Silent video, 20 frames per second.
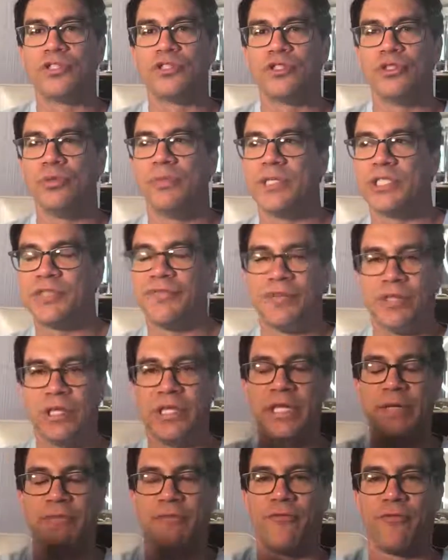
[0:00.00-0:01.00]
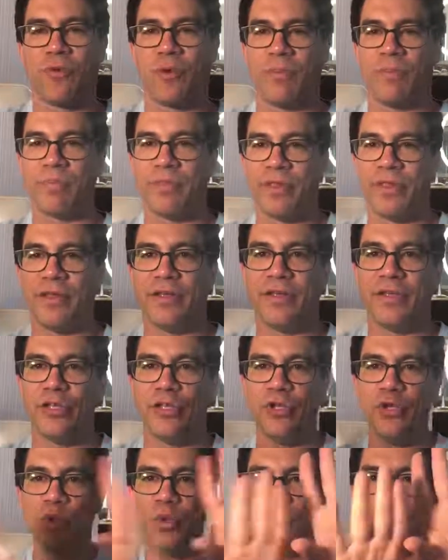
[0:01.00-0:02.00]
it's too much of a leap for them.
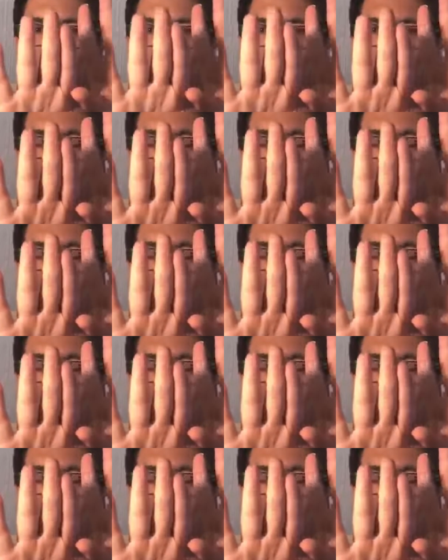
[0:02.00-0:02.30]
You will